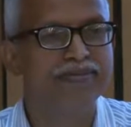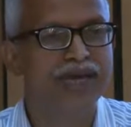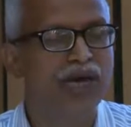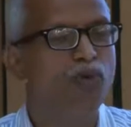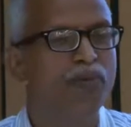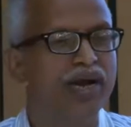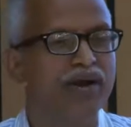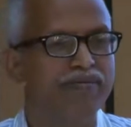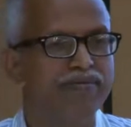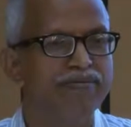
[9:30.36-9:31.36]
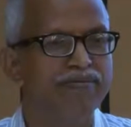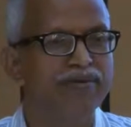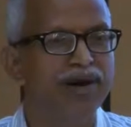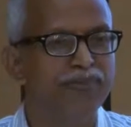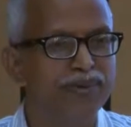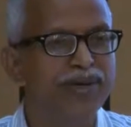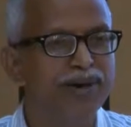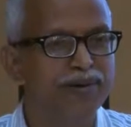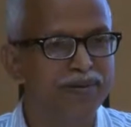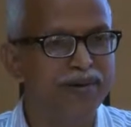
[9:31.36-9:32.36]
You might have
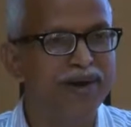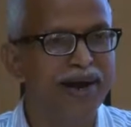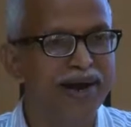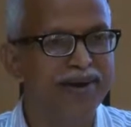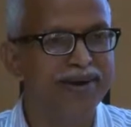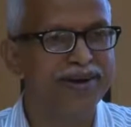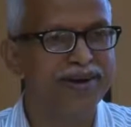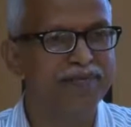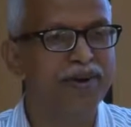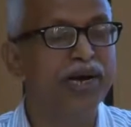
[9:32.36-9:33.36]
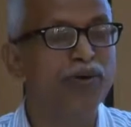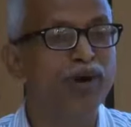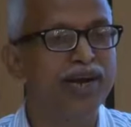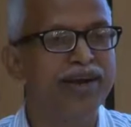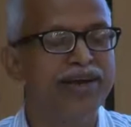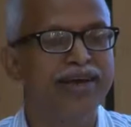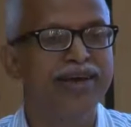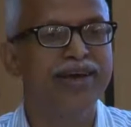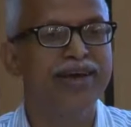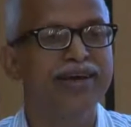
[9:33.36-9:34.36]
observed, right, particularly
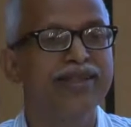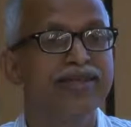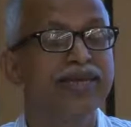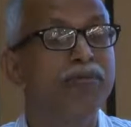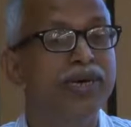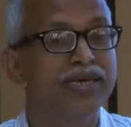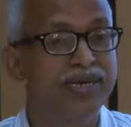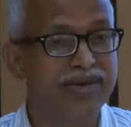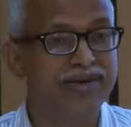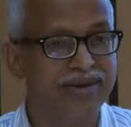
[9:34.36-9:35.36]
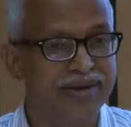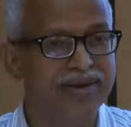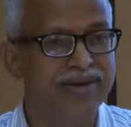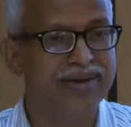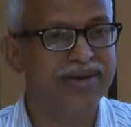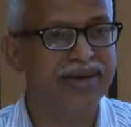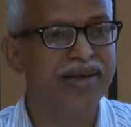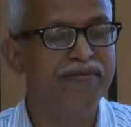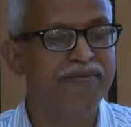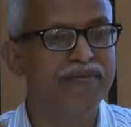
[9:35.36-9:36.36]
in the summer season,
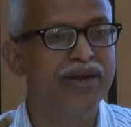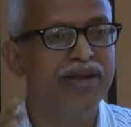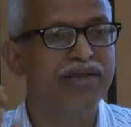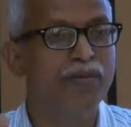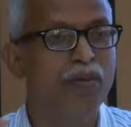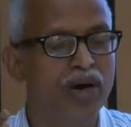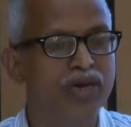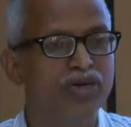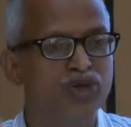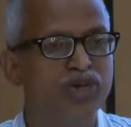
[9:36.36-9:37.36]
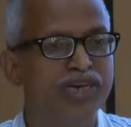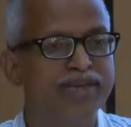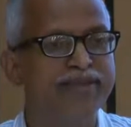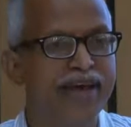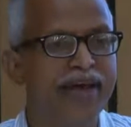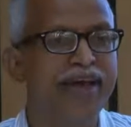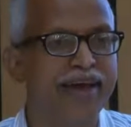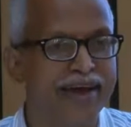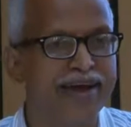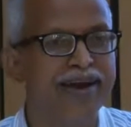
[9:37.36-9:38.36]
if there is a moisture in the
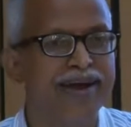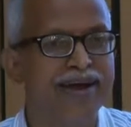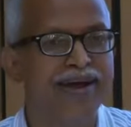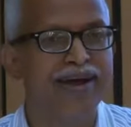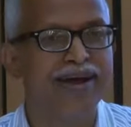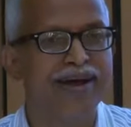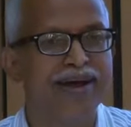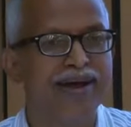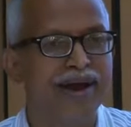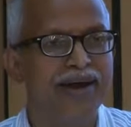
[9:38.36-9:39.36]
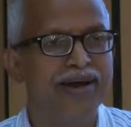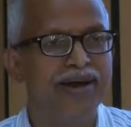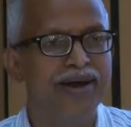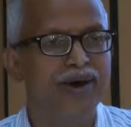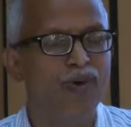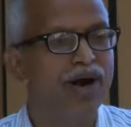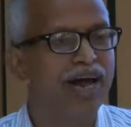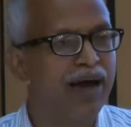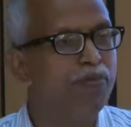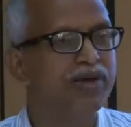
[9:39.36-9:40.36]
air, right, what
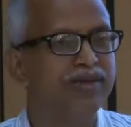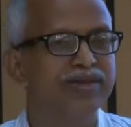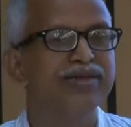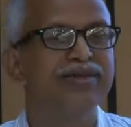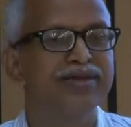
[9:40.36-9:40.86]
happens?